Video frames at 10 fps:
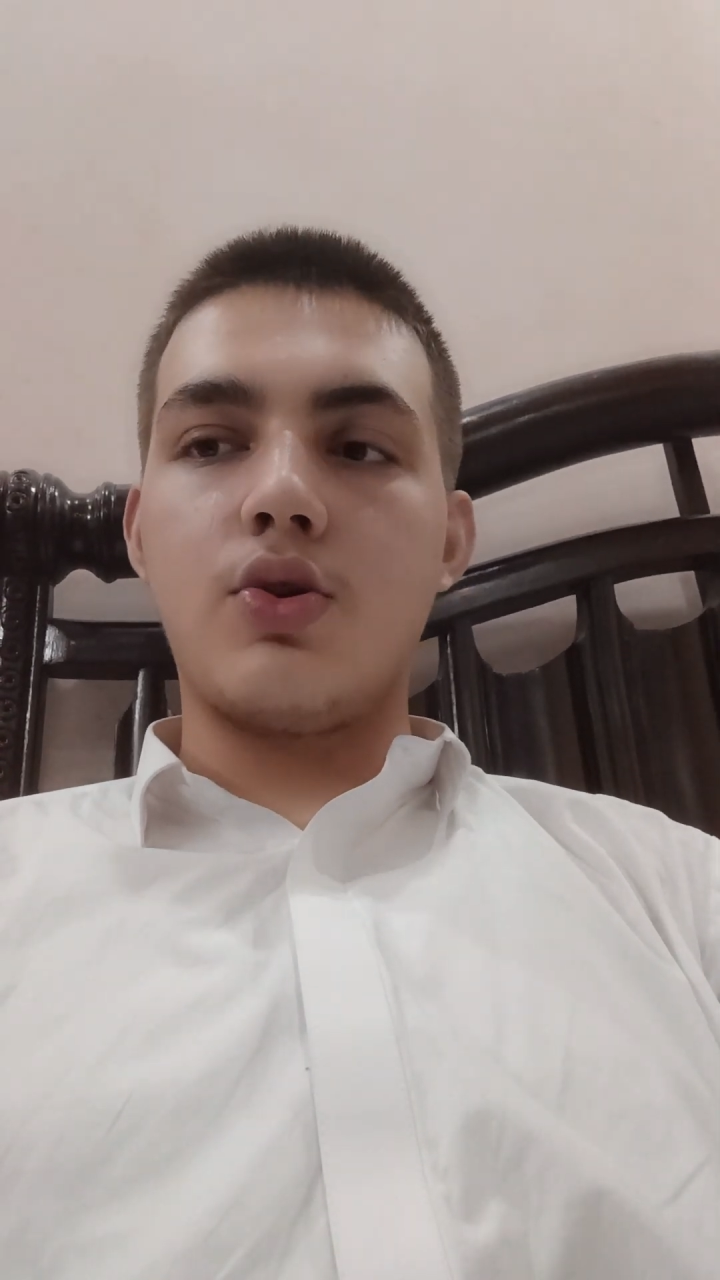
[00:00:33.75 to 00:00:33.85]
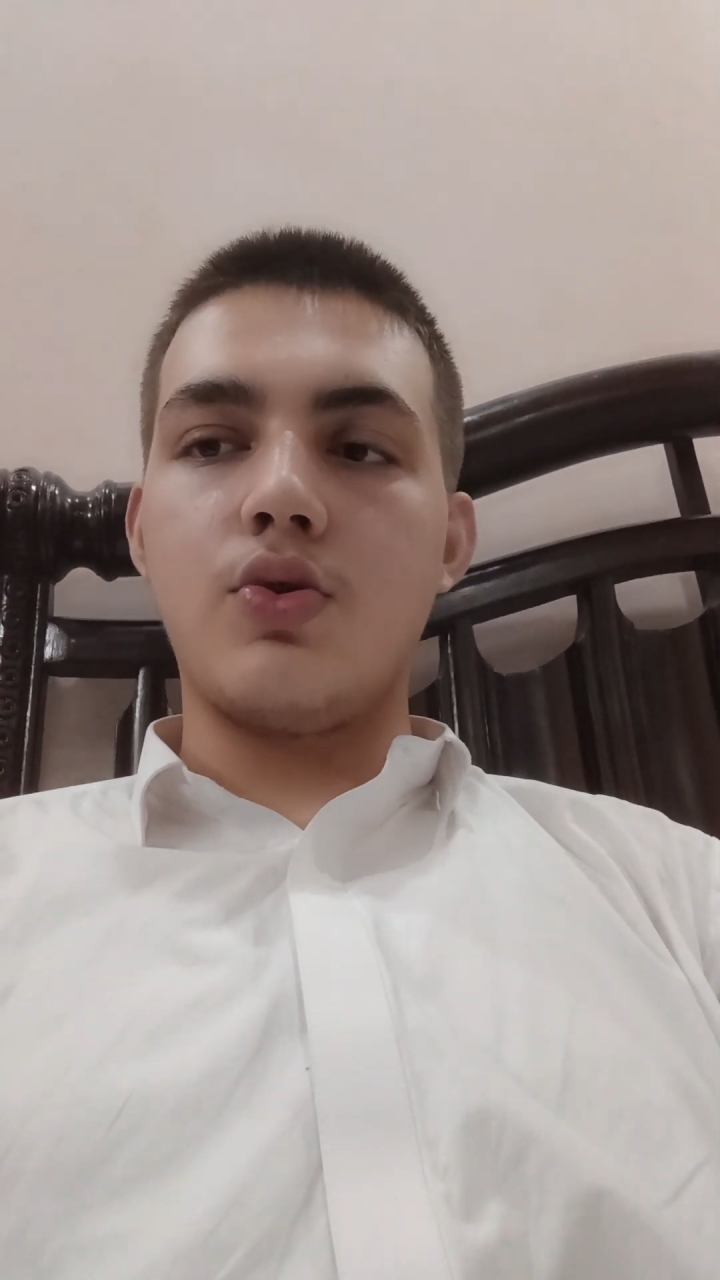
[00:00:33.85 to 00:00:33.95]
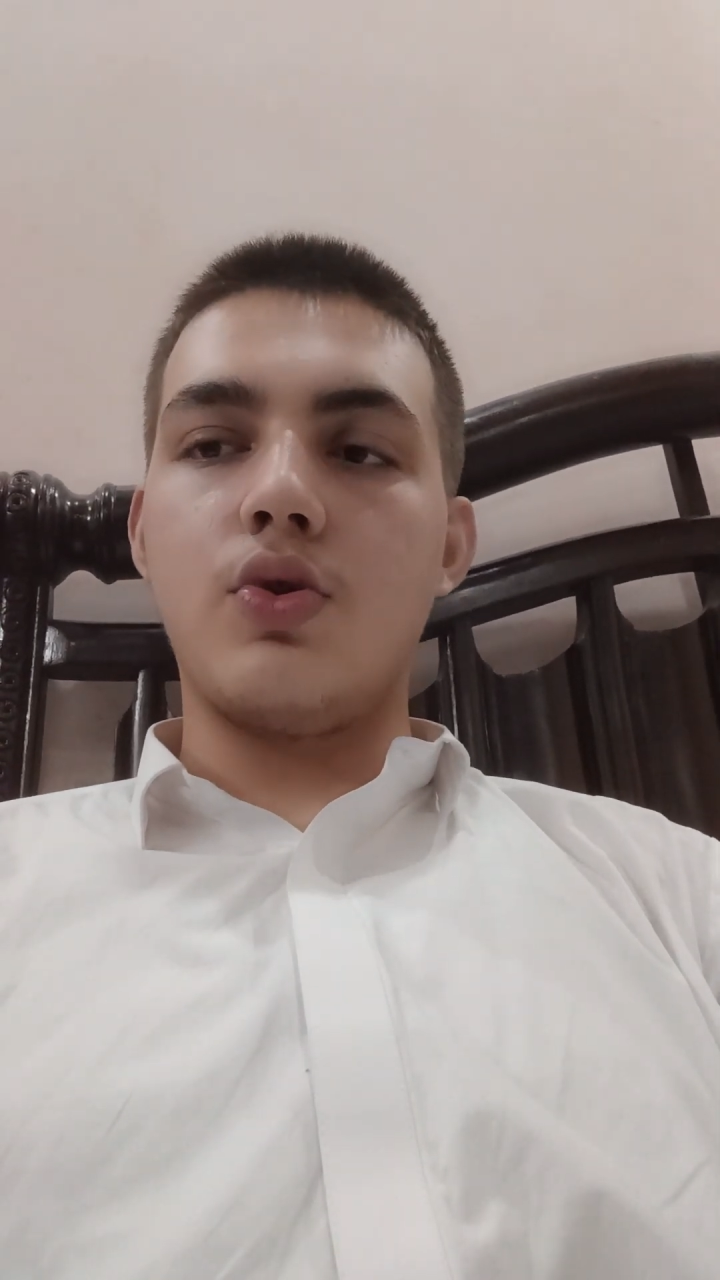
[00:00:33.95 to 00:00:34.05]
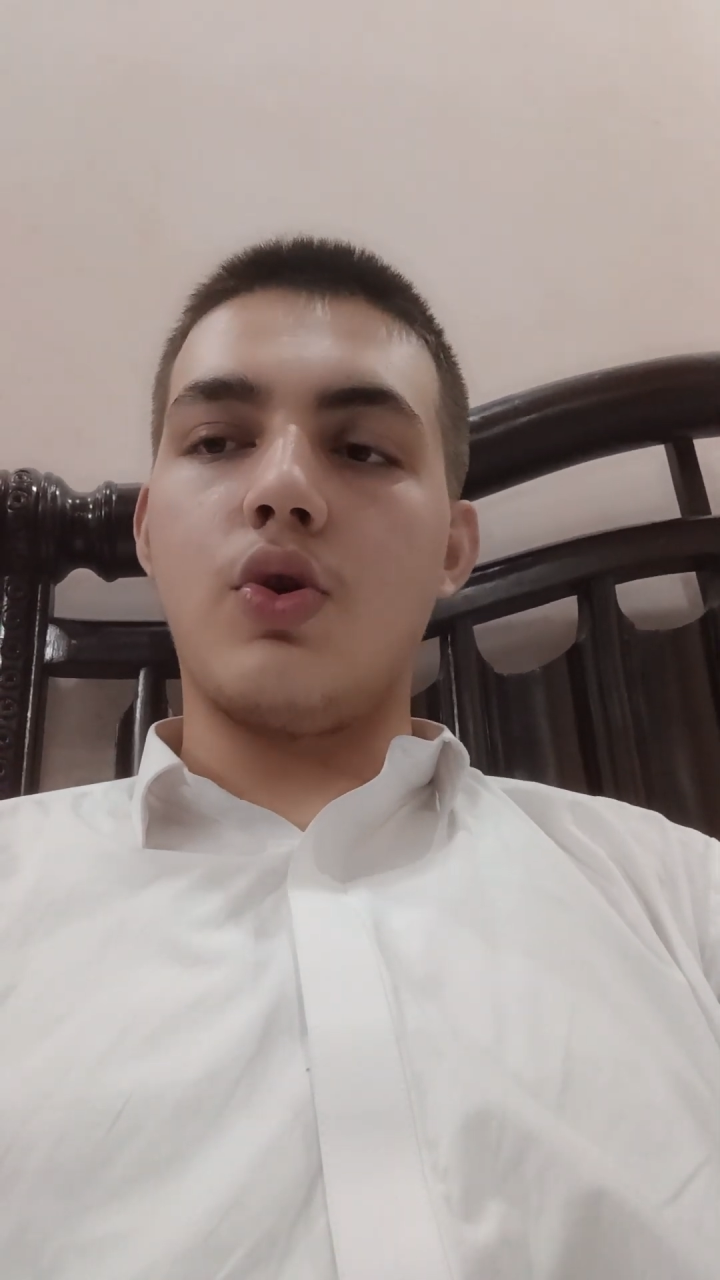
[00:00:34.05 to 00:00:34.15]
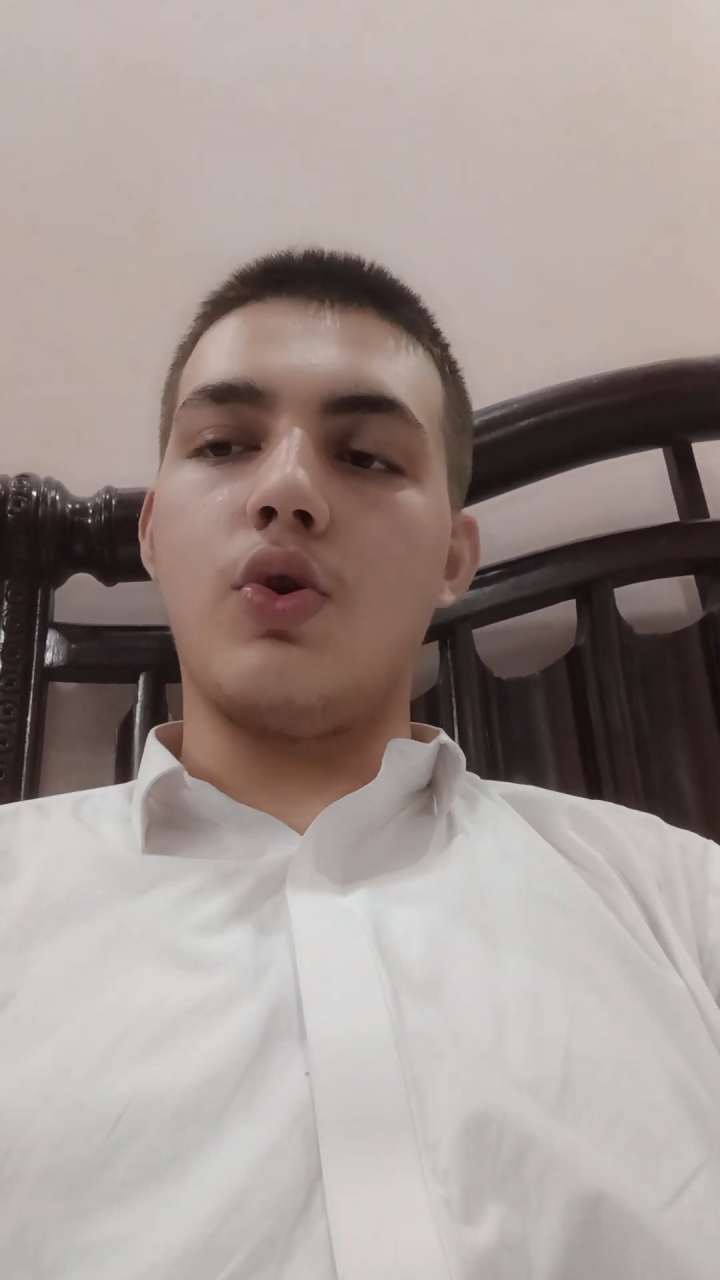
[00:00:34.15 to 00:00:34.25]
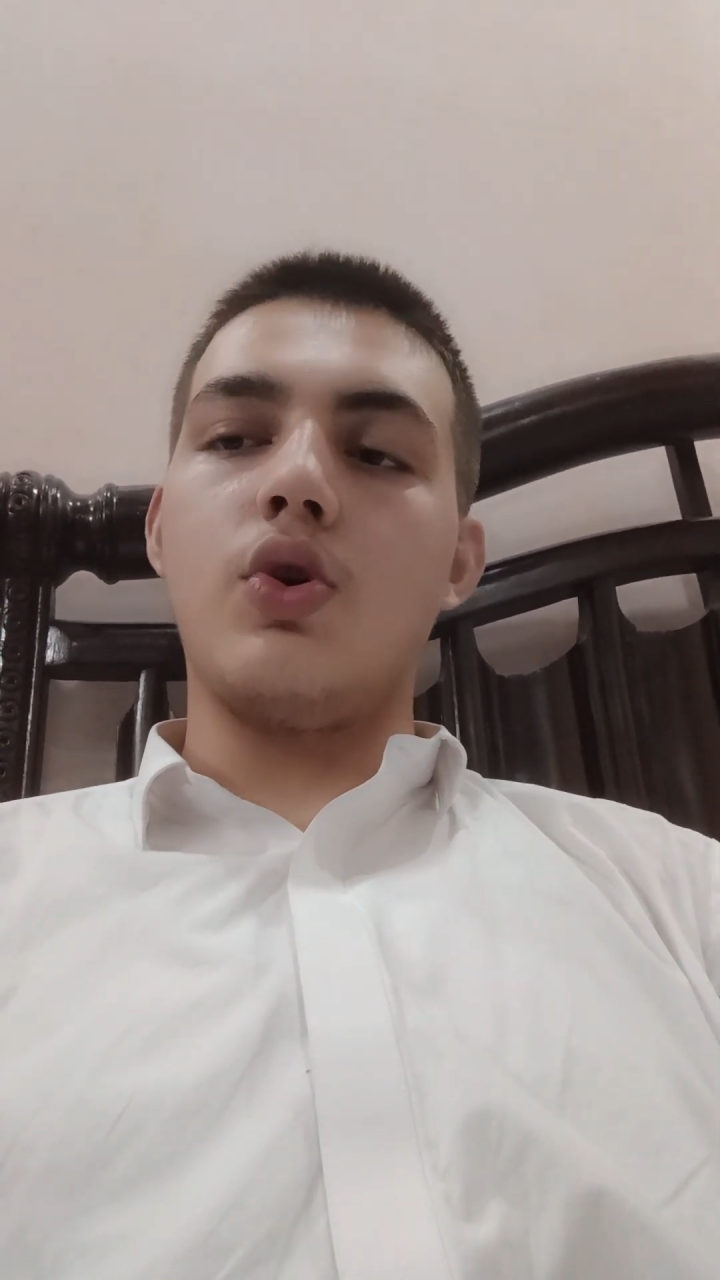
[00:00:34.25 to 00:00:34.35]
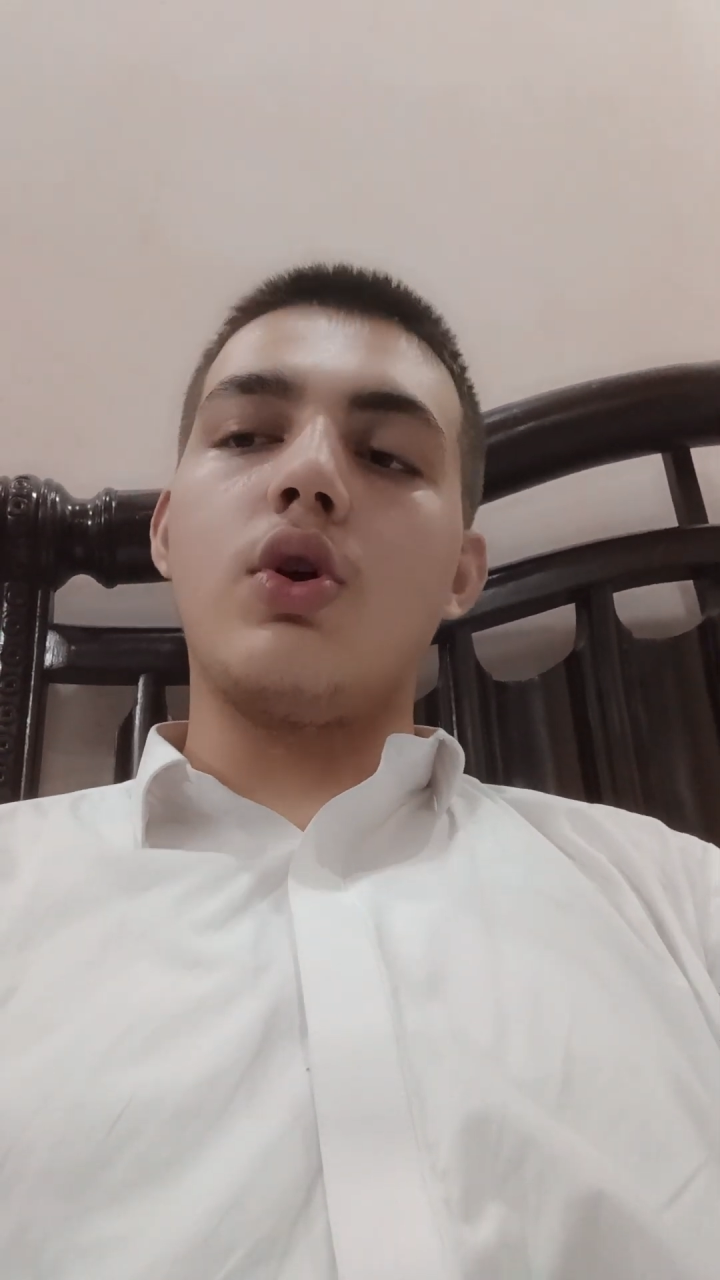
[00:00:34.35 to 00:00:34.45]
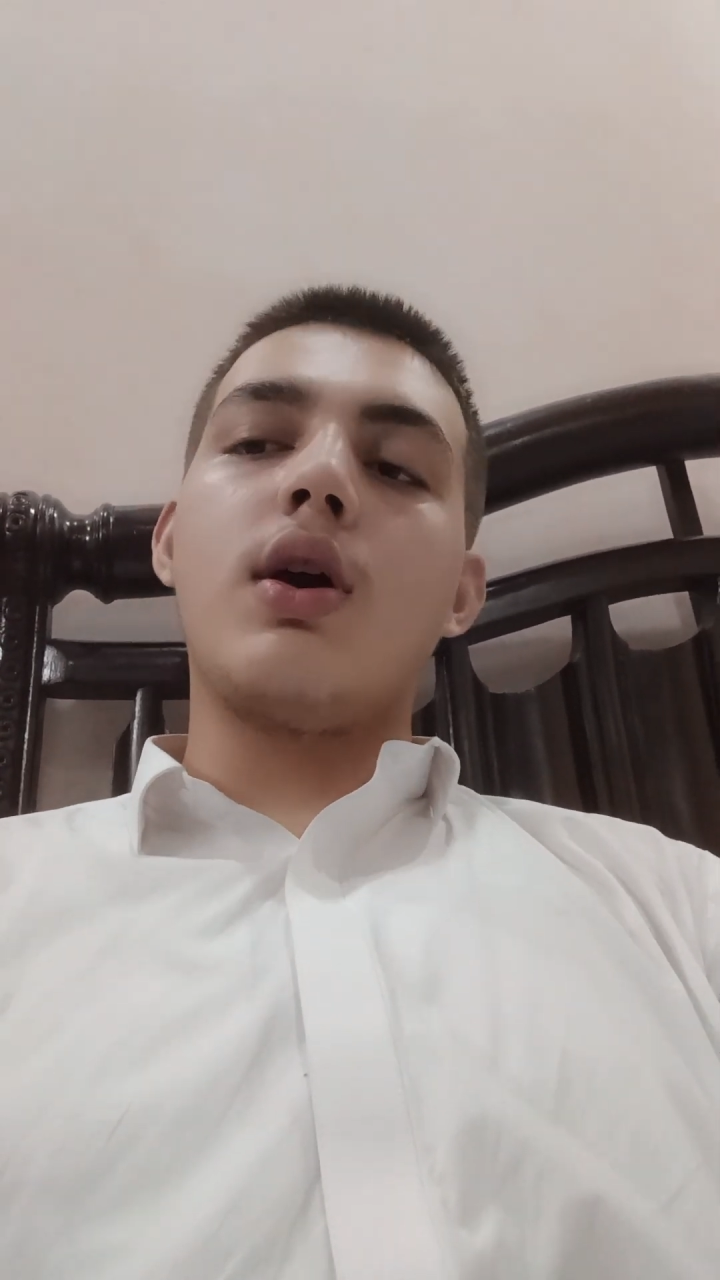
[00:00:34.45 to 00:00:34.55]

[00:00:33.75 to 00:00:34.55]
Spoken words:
to know